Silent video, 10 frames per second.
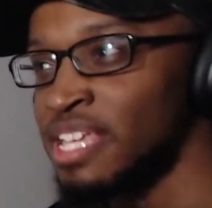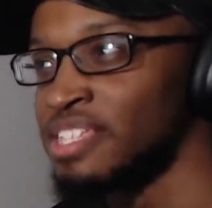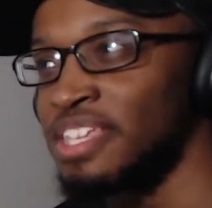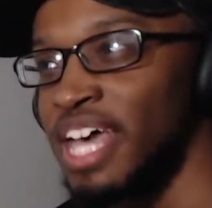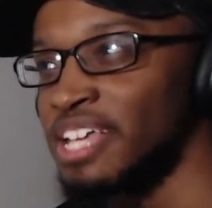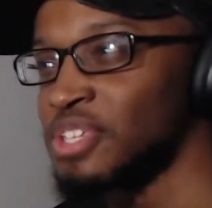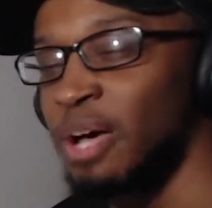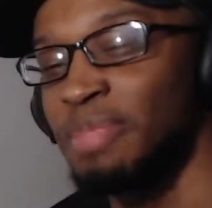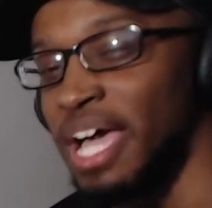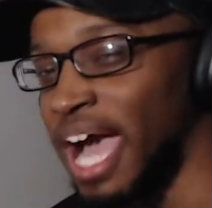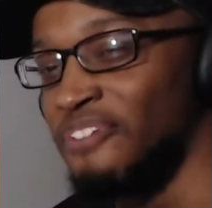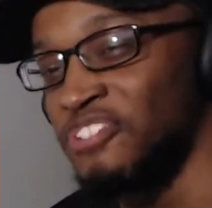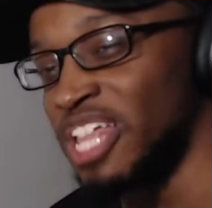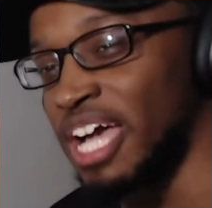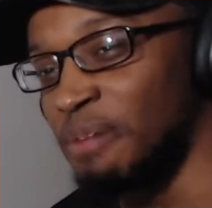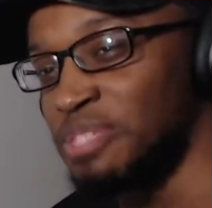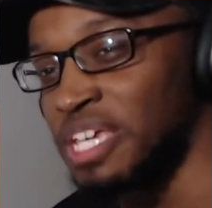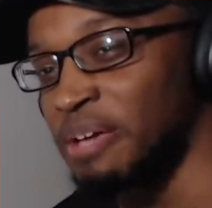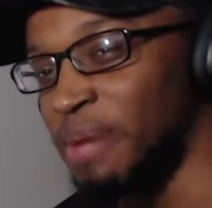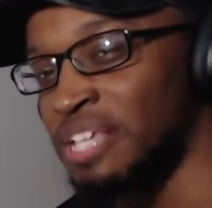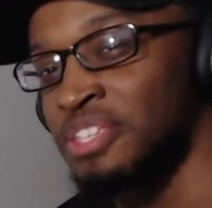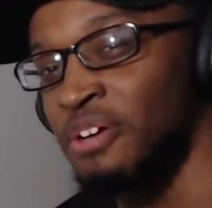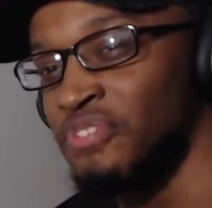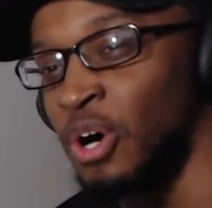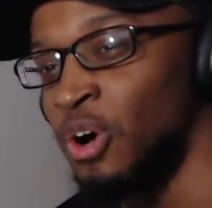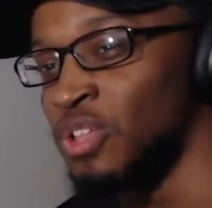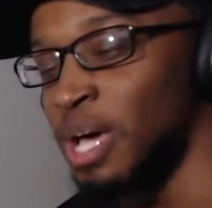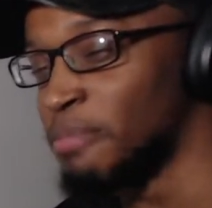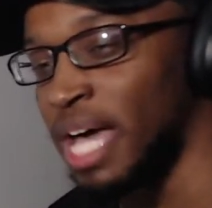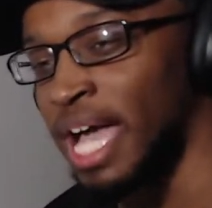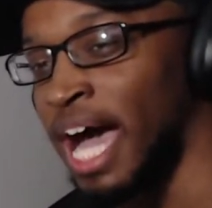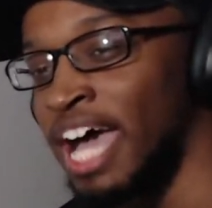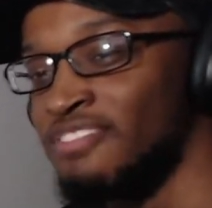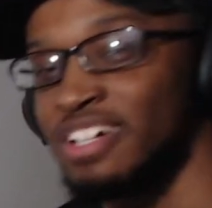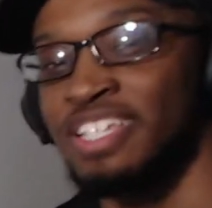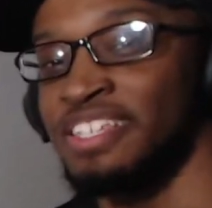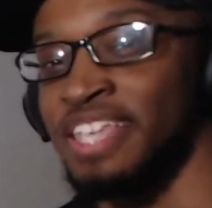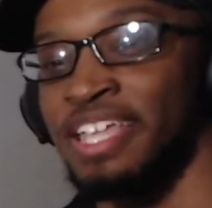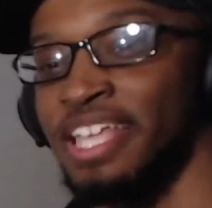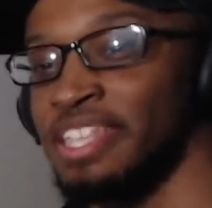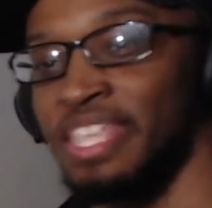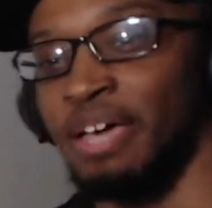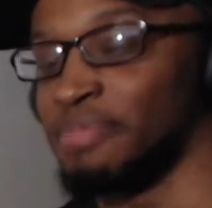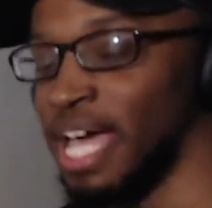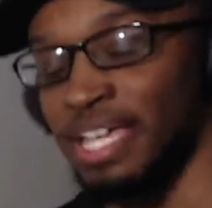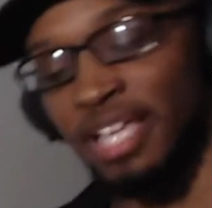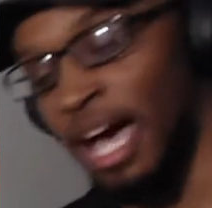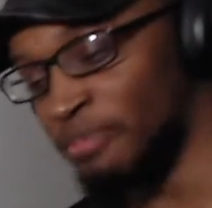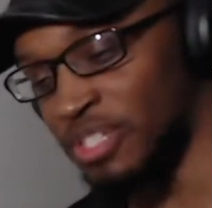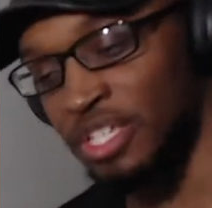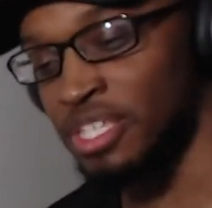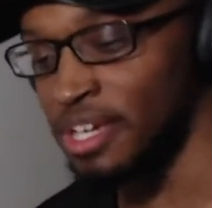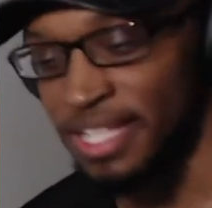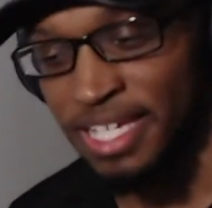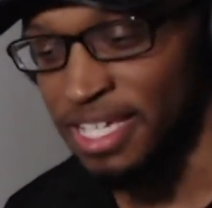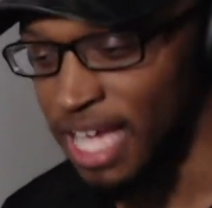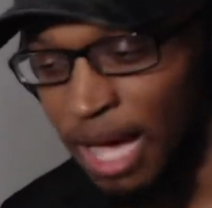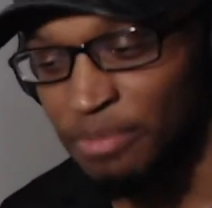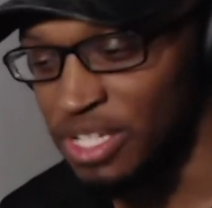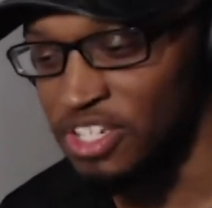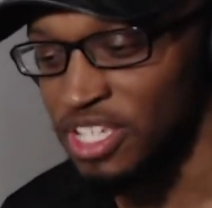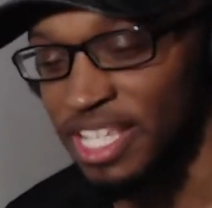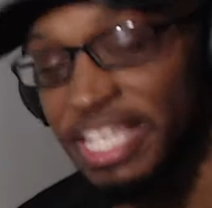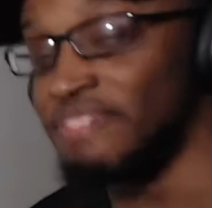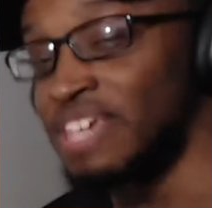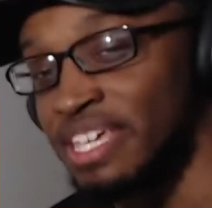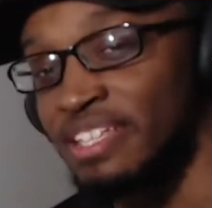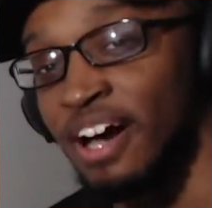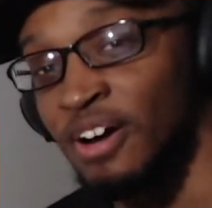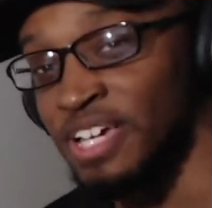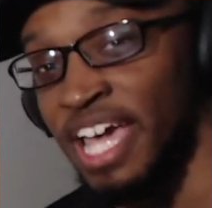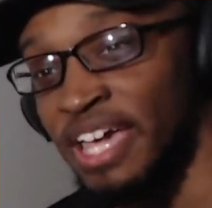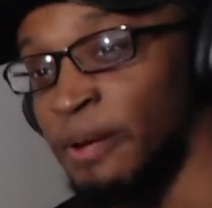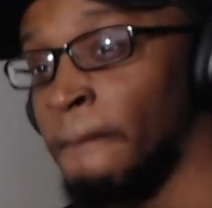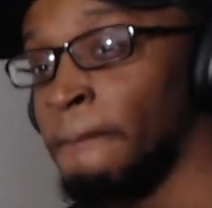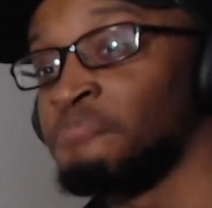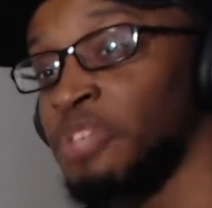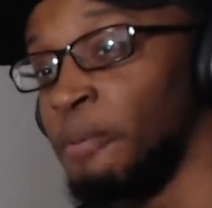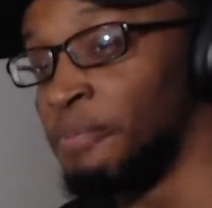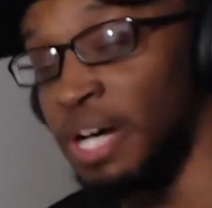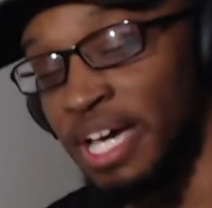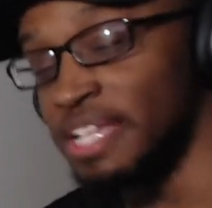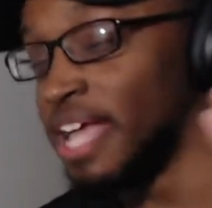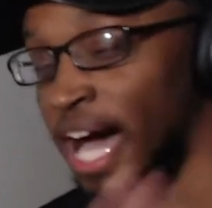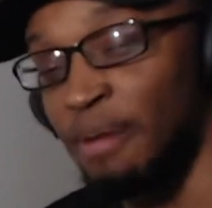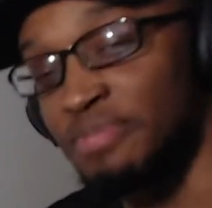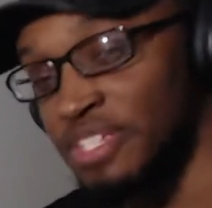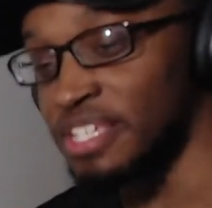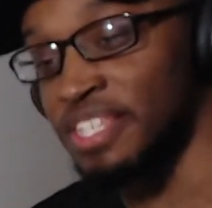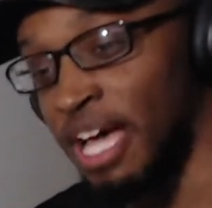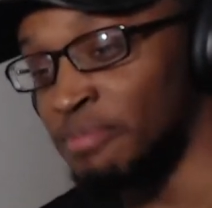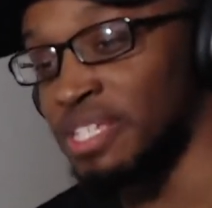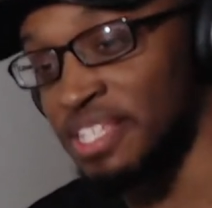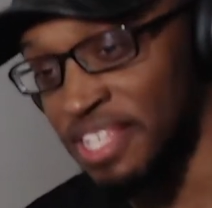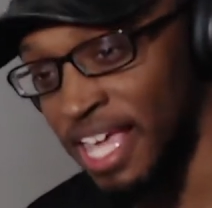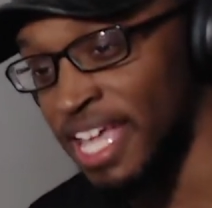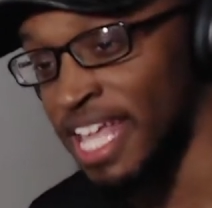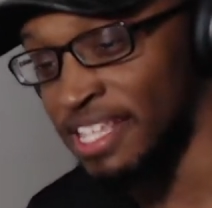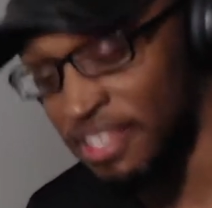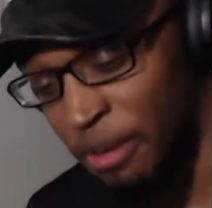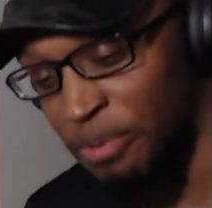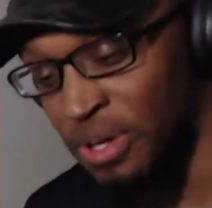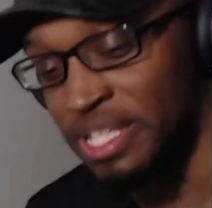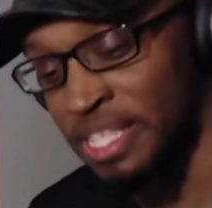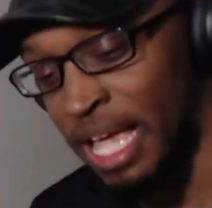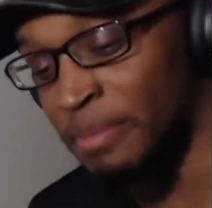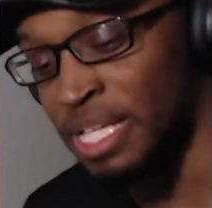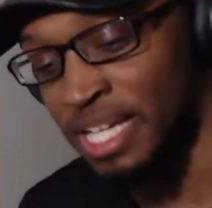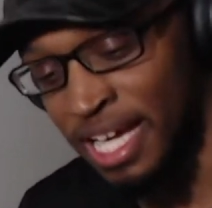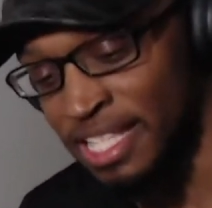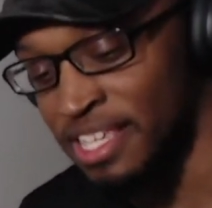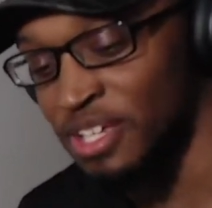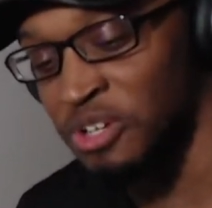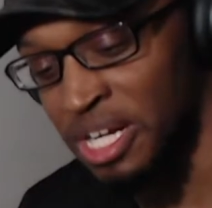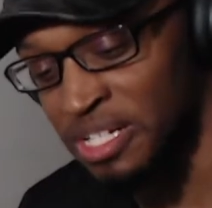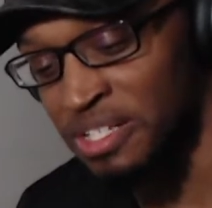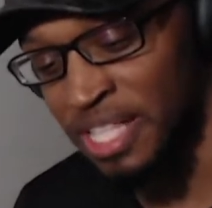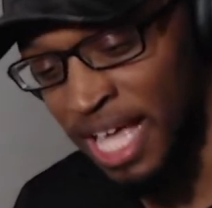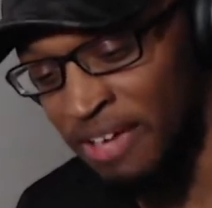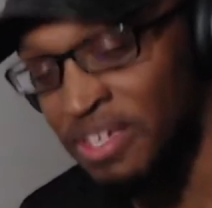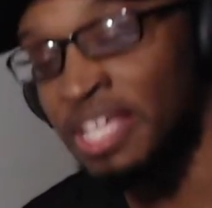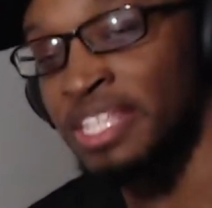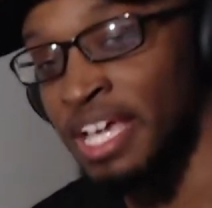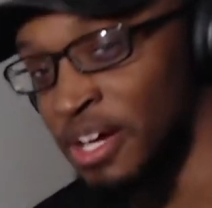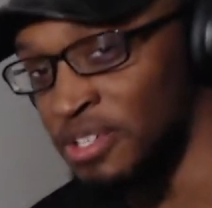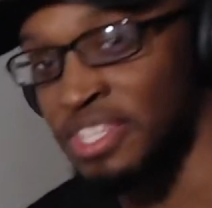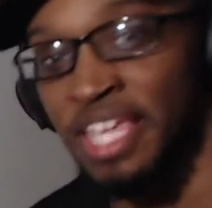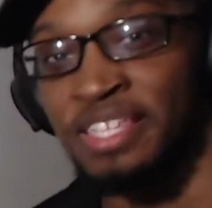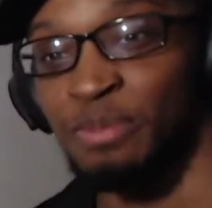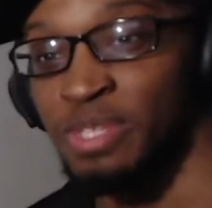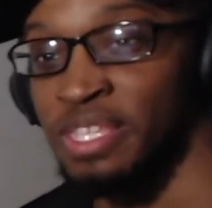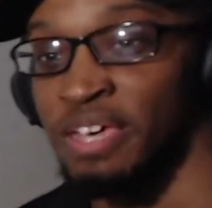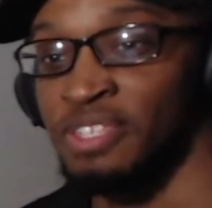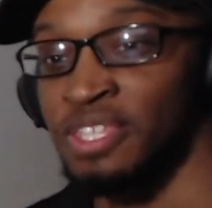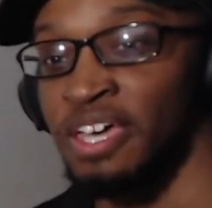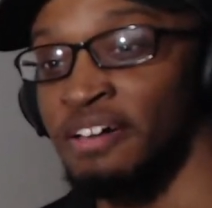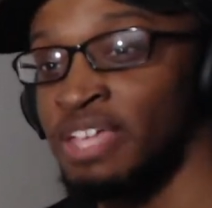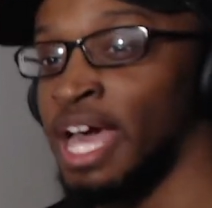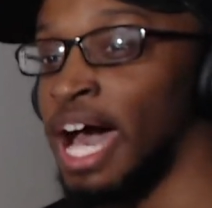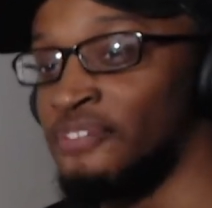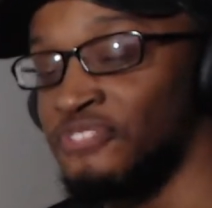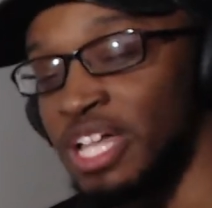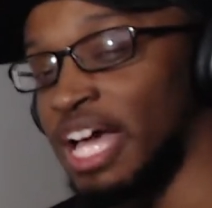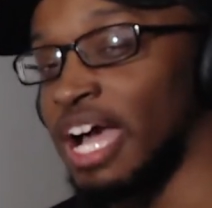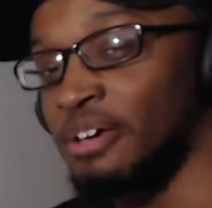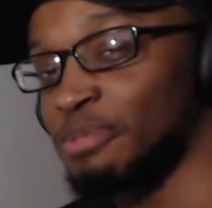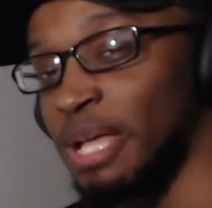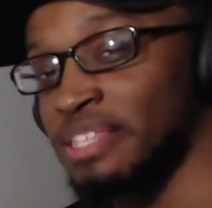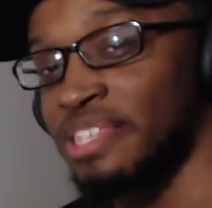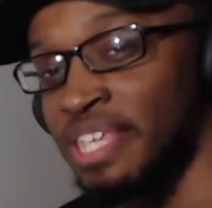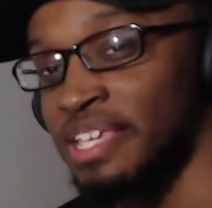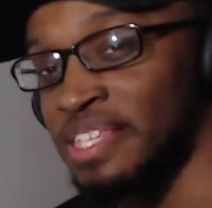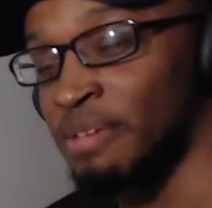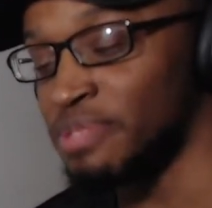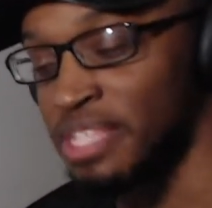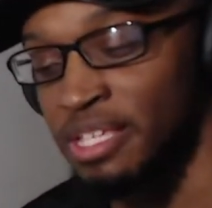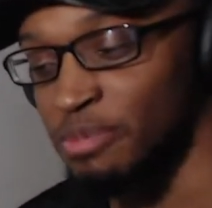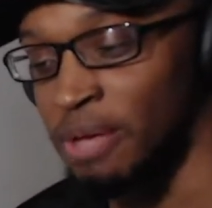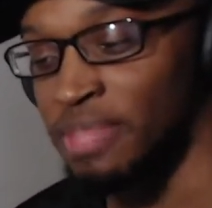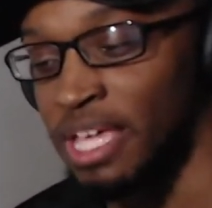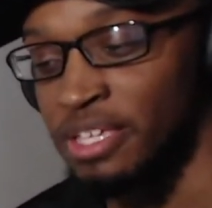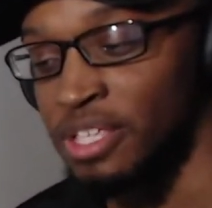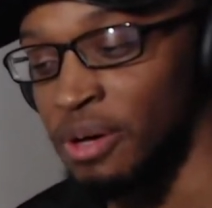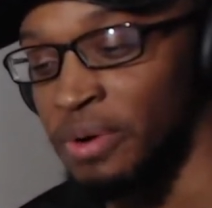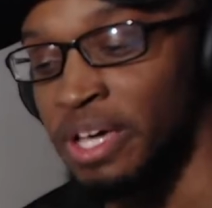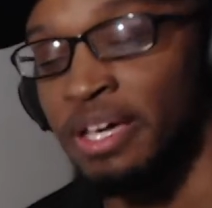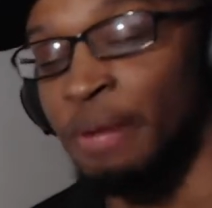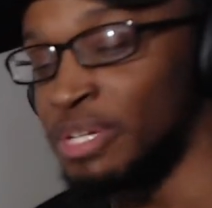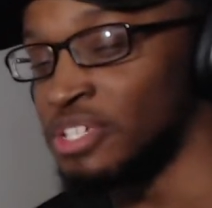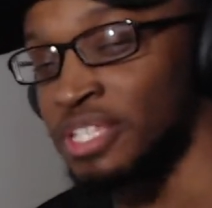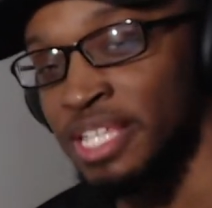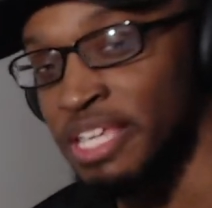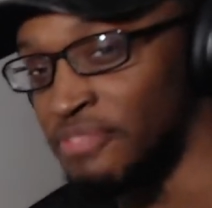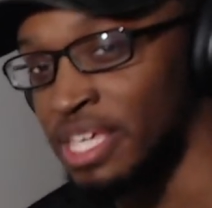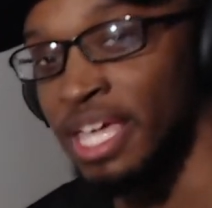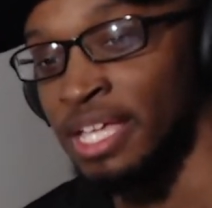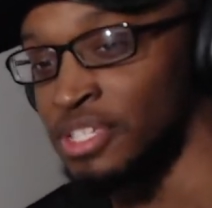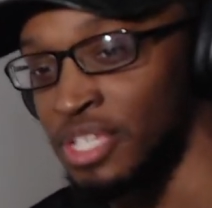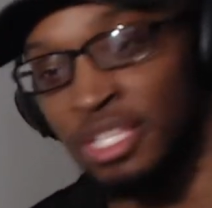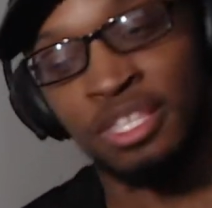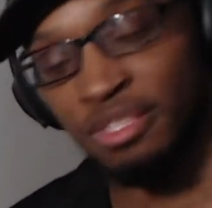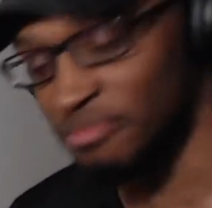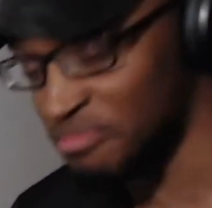See, that's why I'm like, I feel like I'm digging myself a hole. I'm like, I ain't even gonna say nothing. I'm like, I'm just gonna, I'm gonna just leave it, okay? But I'm just I'm just saying at some point in time in the content creator's life, they gonna say some stuff stuff. I feel like I was about to say something sus, but I'm like, you know what? I'm gonna just leave it and just